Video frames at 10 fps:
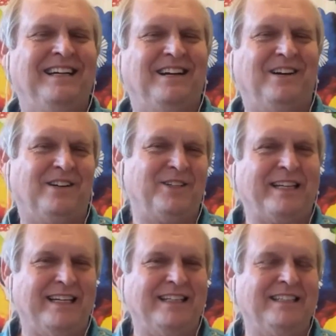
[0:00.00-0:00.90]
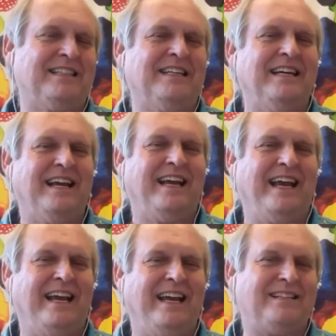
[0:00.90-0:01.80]
on their kids.
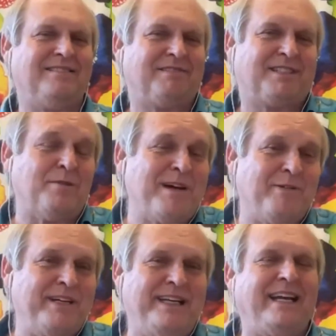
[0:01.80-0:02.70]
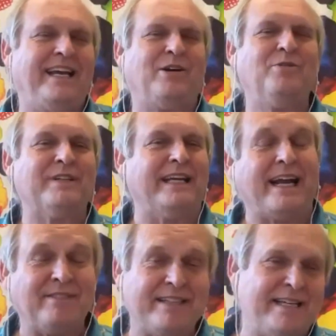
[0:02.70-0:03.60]
And somehow we need to get over that.
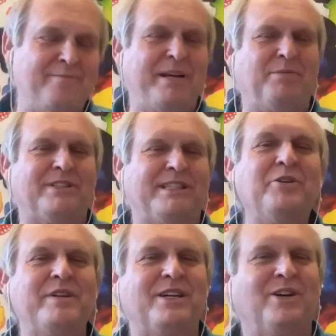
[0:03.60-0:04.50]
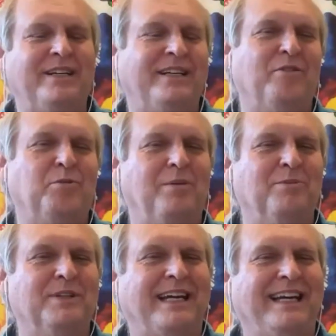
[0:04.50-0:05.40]
Obviously, people centuries ago didn't have a problem
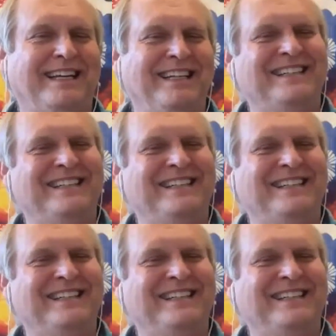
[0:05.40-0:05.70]
with that.